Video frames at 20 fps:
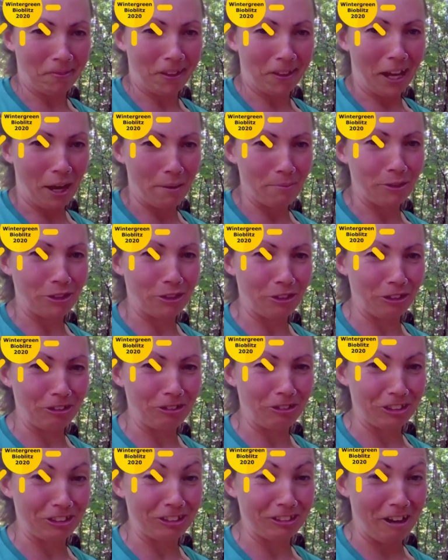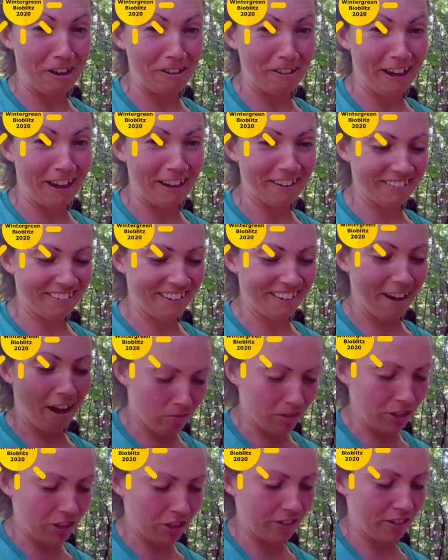I'm sure you just saw that,
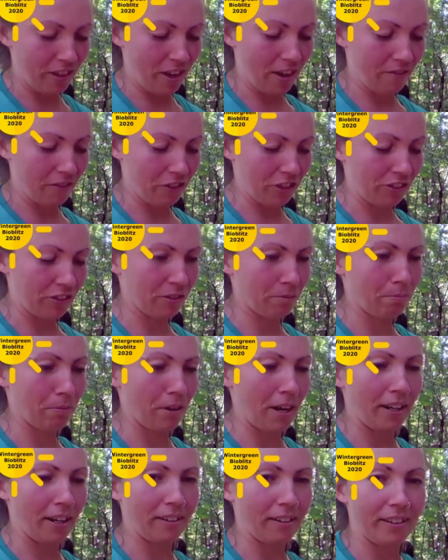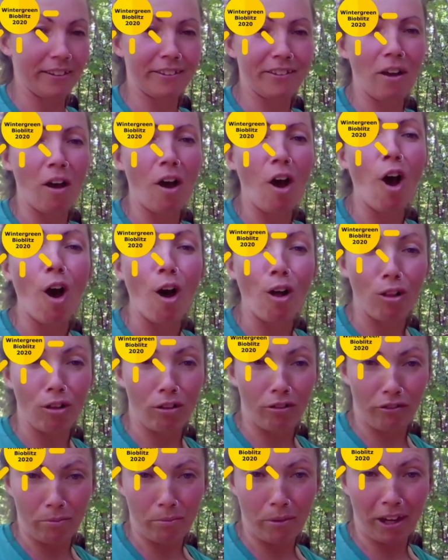which is I've just sprayed this all
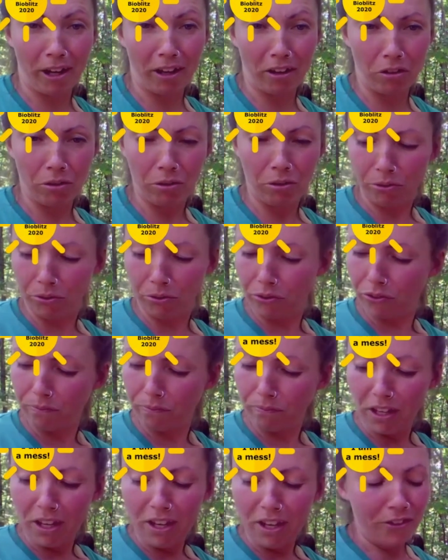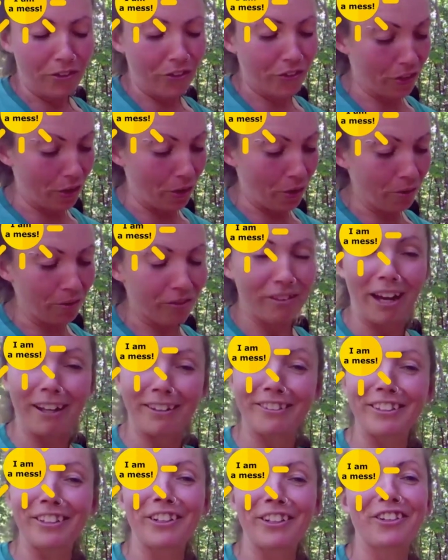over my clothes. So
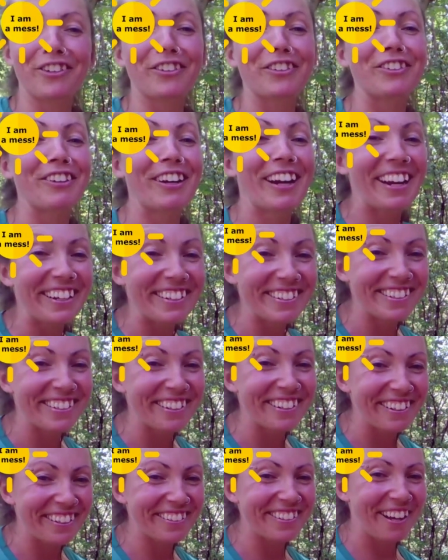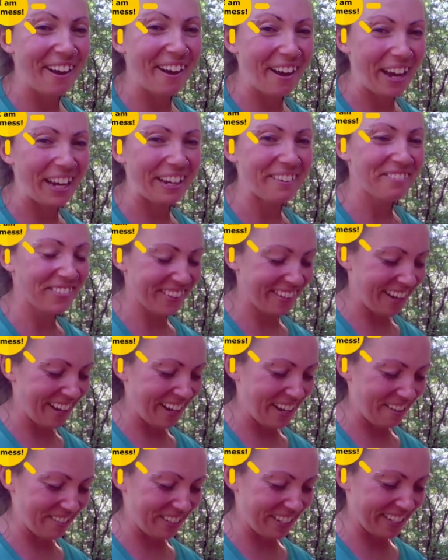that's a great time
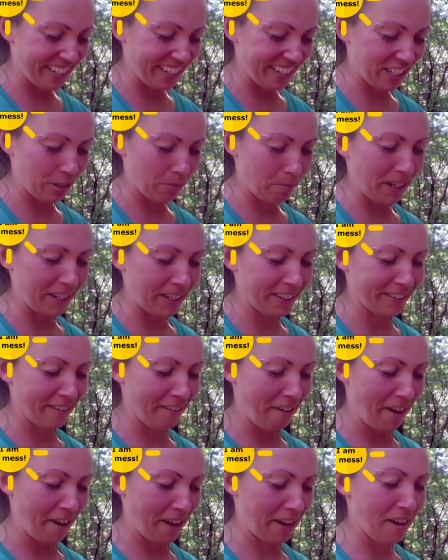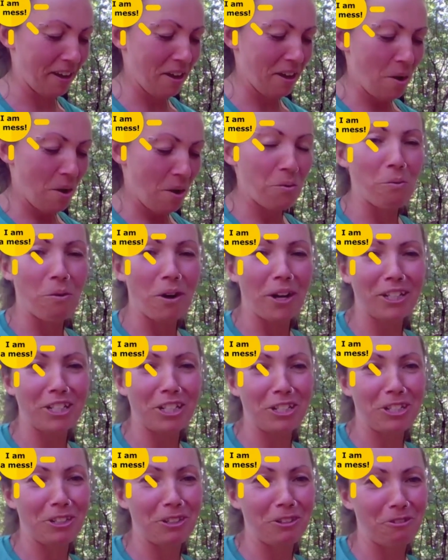um, to touch base on
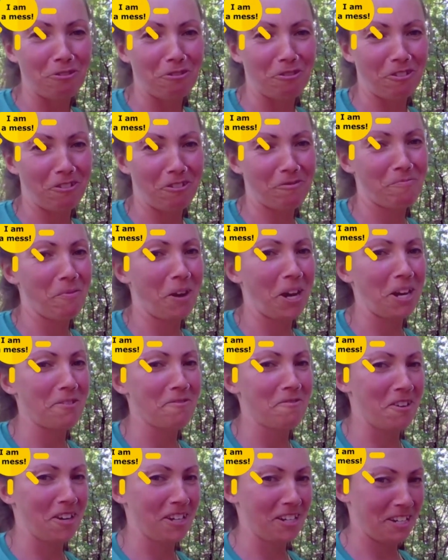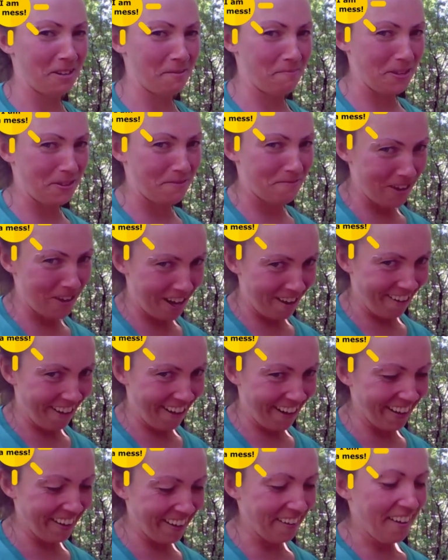what you might want to be
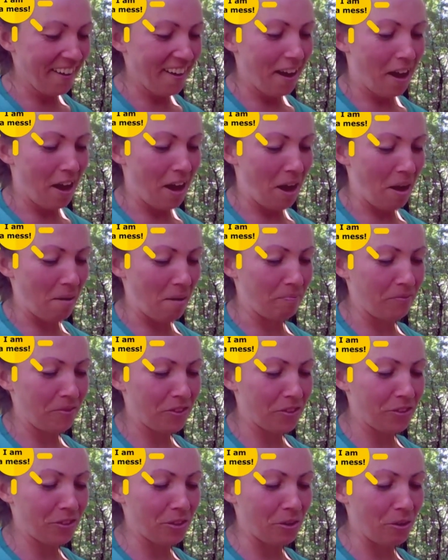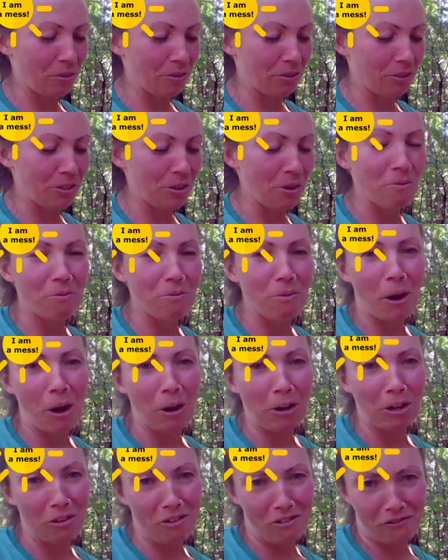wearing. Um, so don't
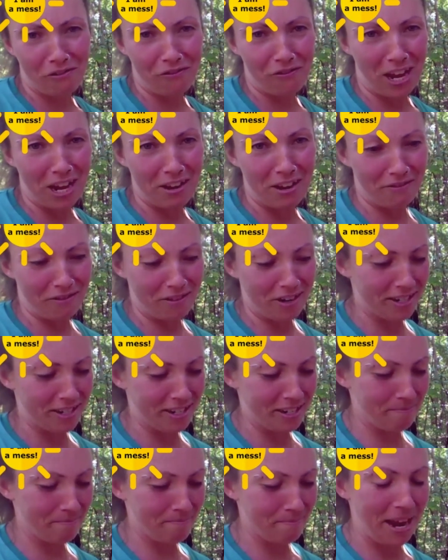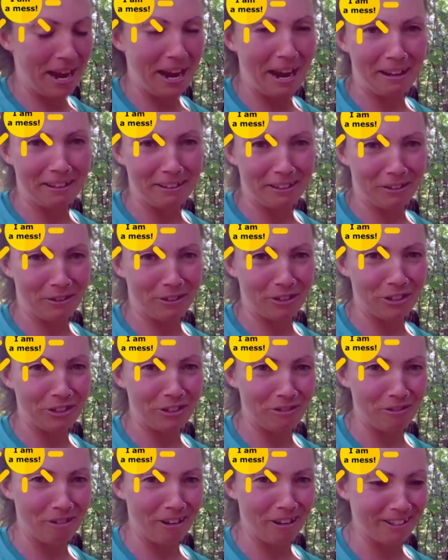wear your favorite pants or
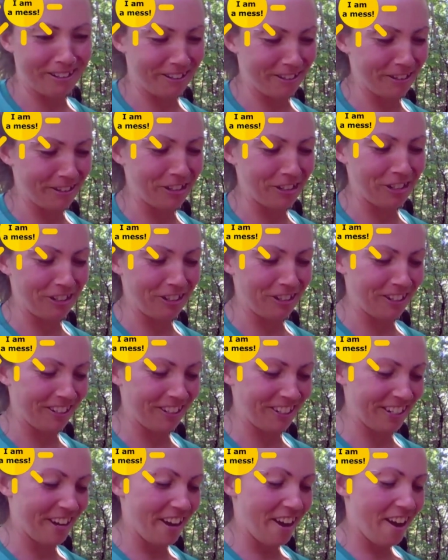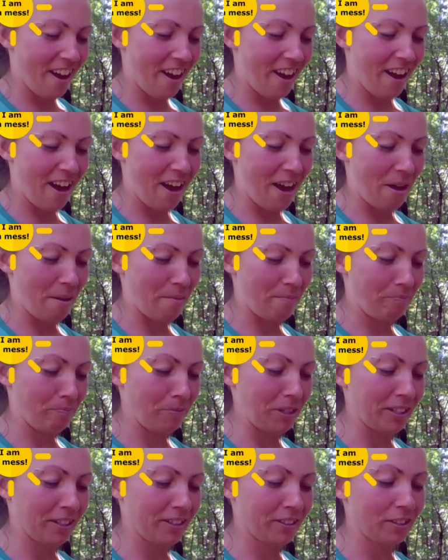shorts or shirt um,
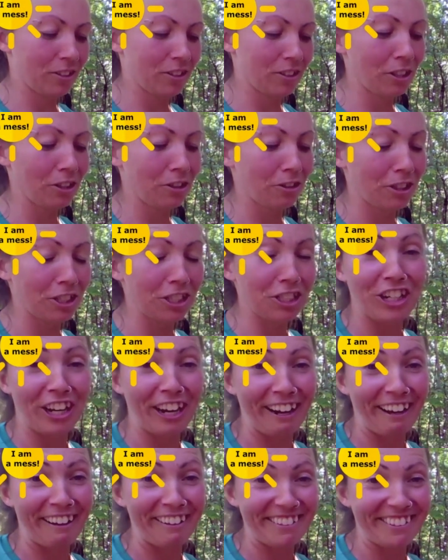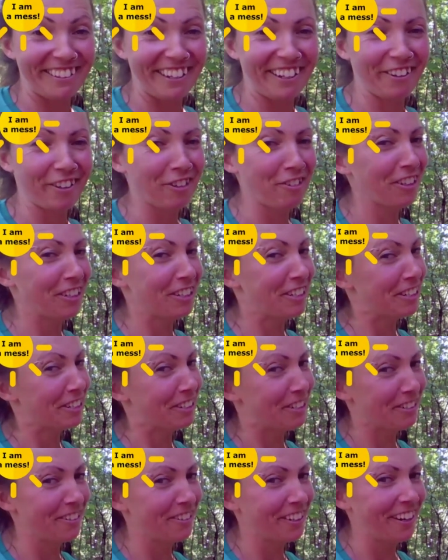because there's a good chance that you're going to
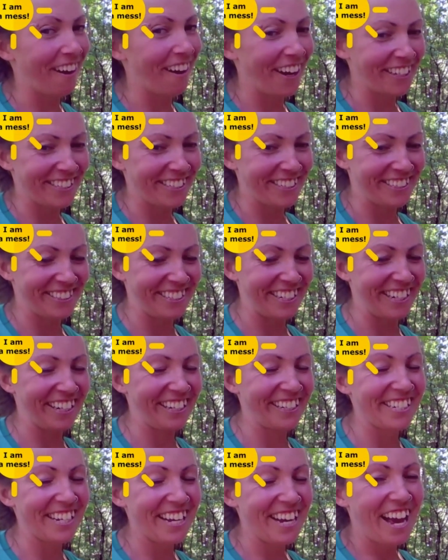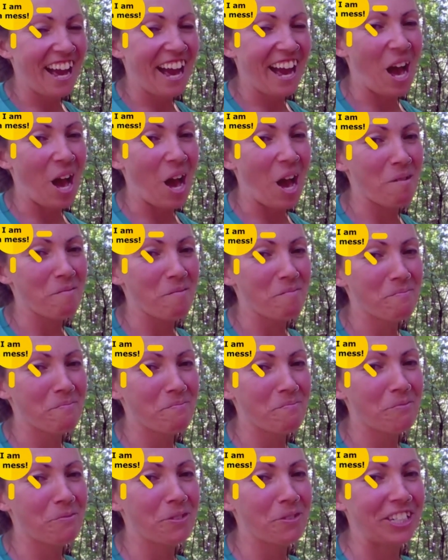do what I just did,
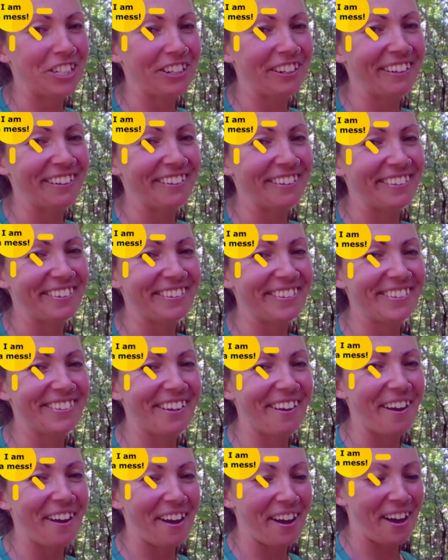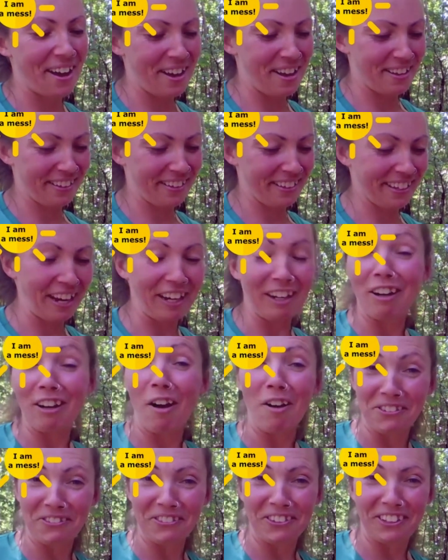um, which is uh, get it
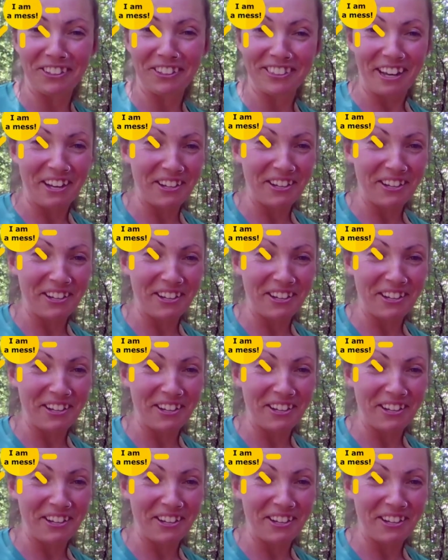all over yourself.